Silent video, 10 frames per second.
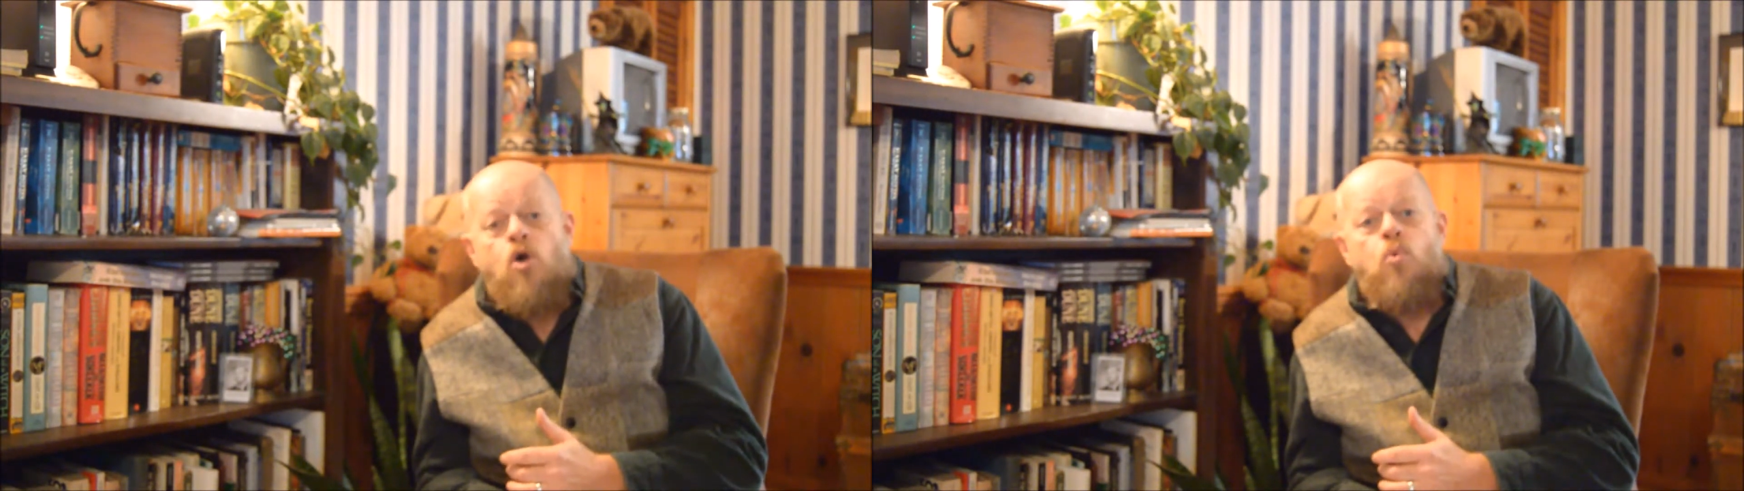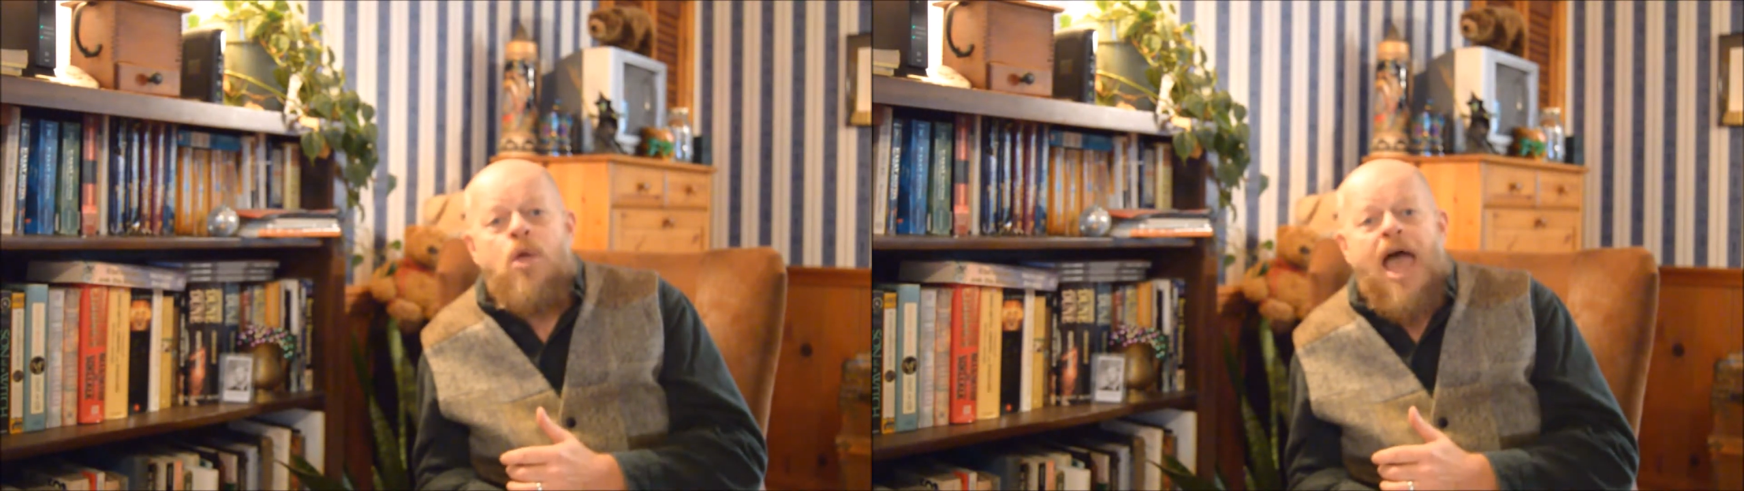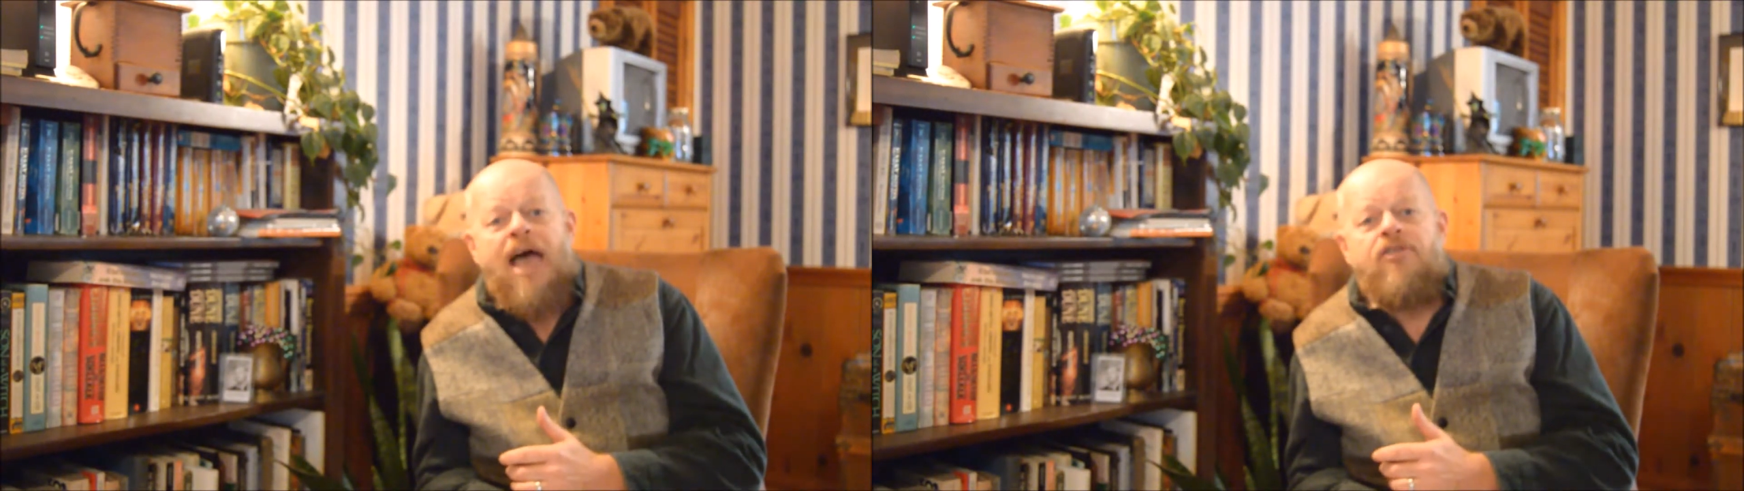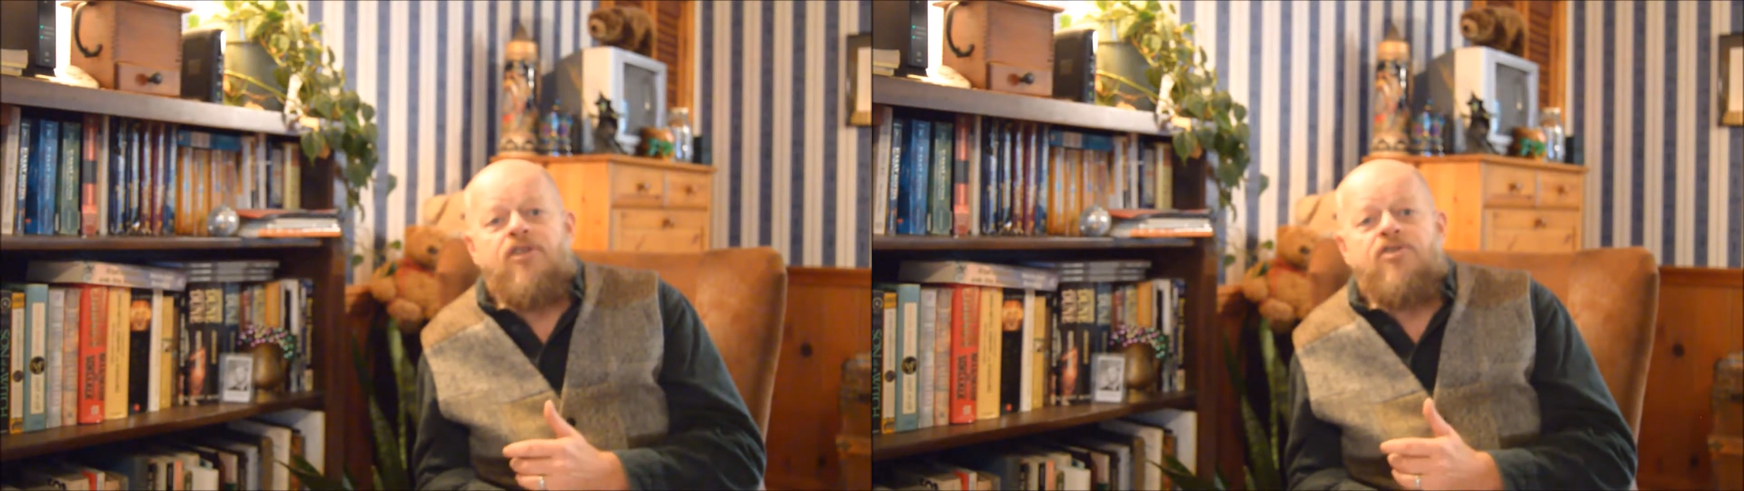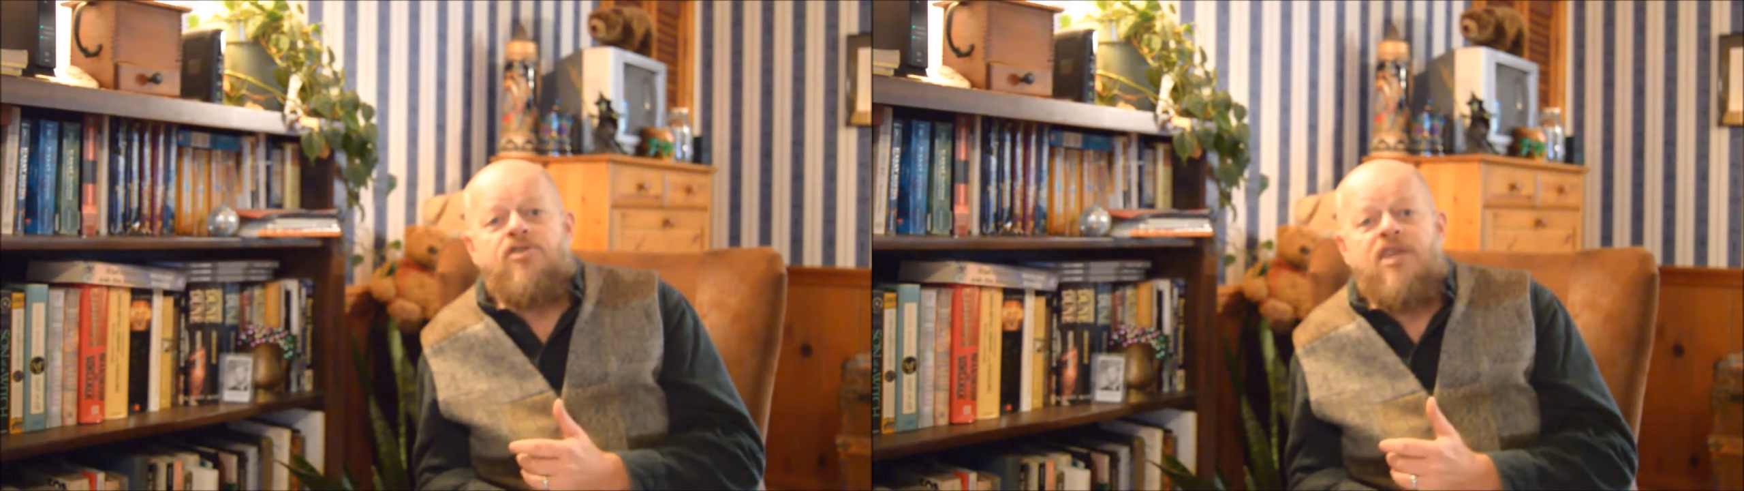we had
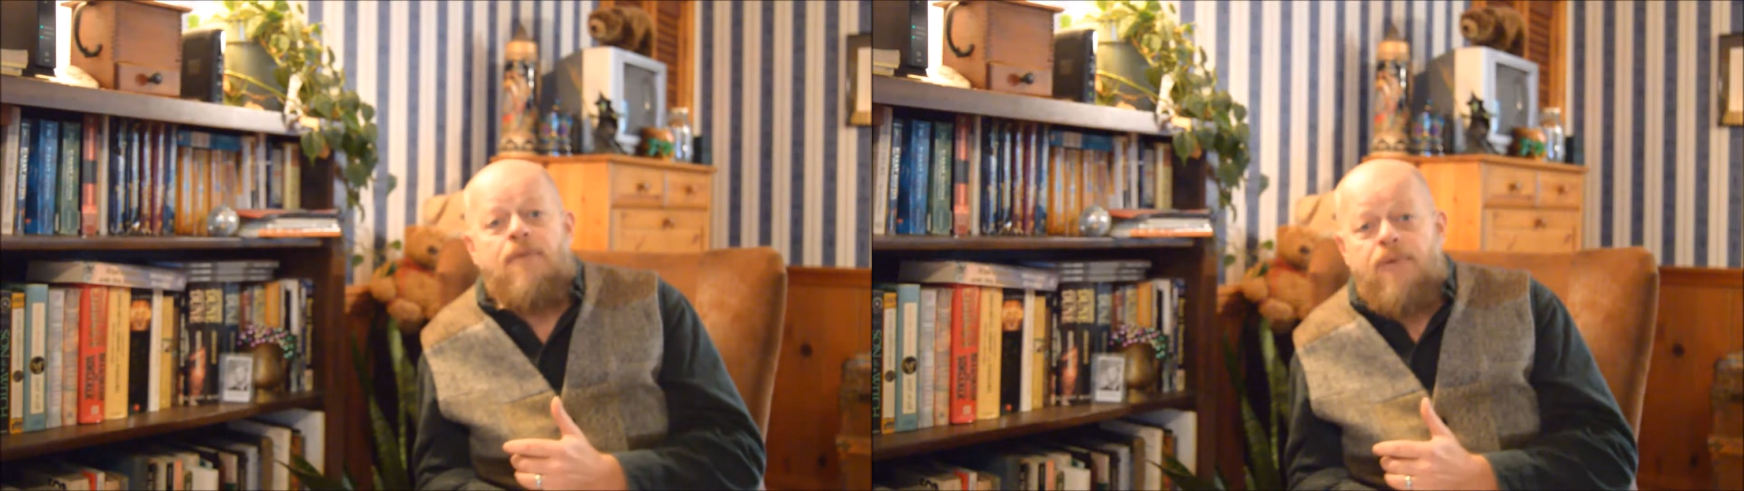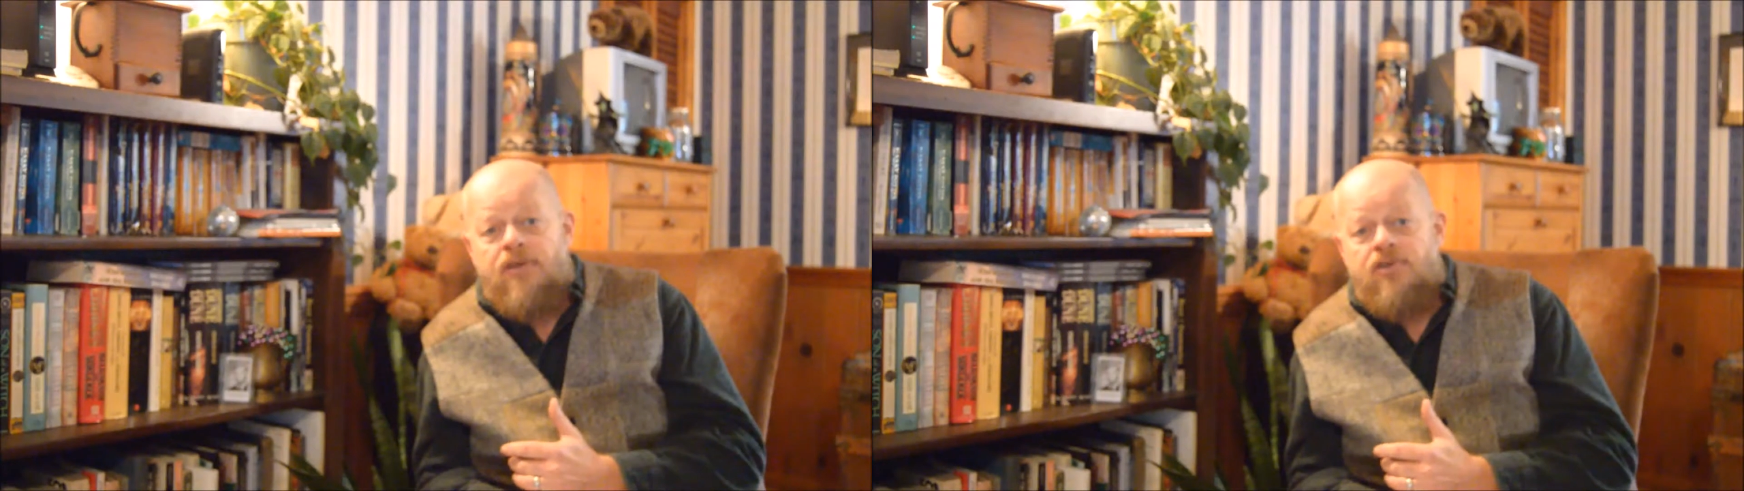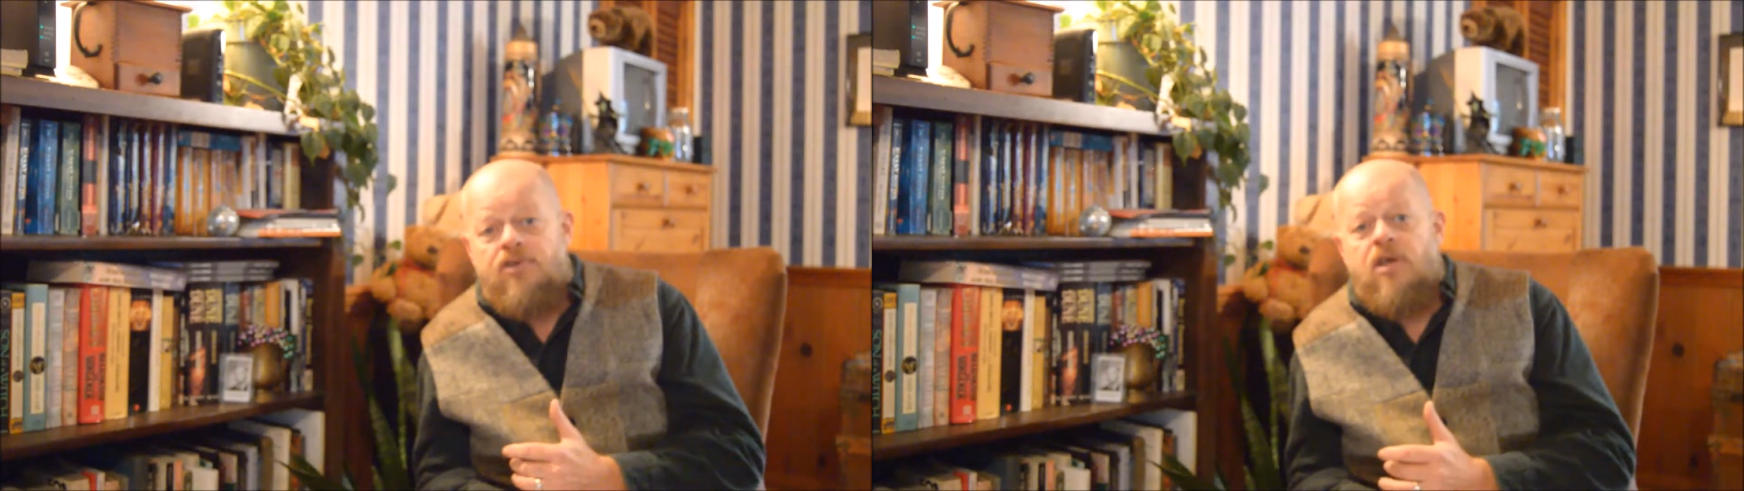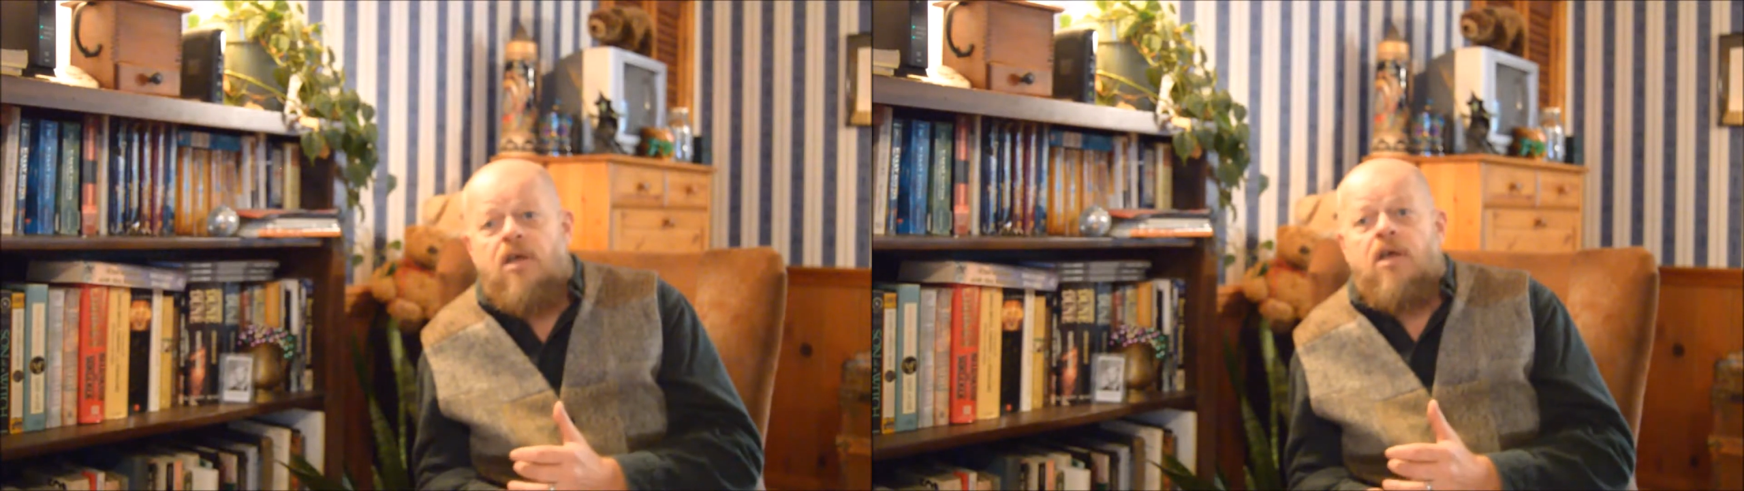the deepest